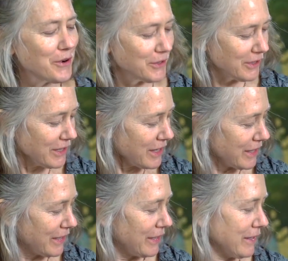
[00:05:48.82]

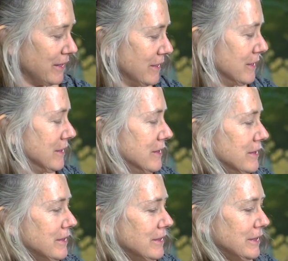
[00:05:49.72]
Okay,
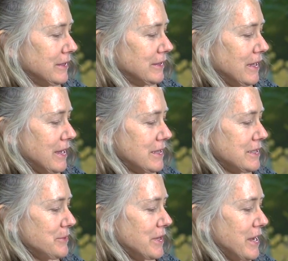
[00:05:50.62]
let's
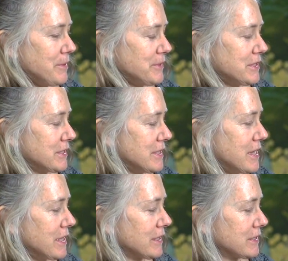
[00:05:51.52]
see what happens
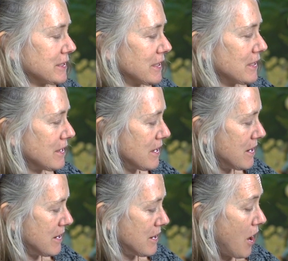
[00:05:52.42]
next.
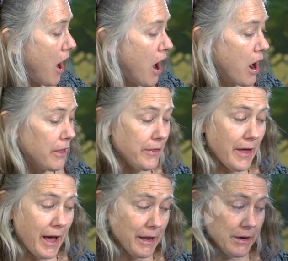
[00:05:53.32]

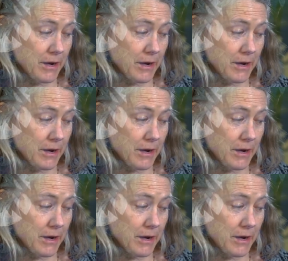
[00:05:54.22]
That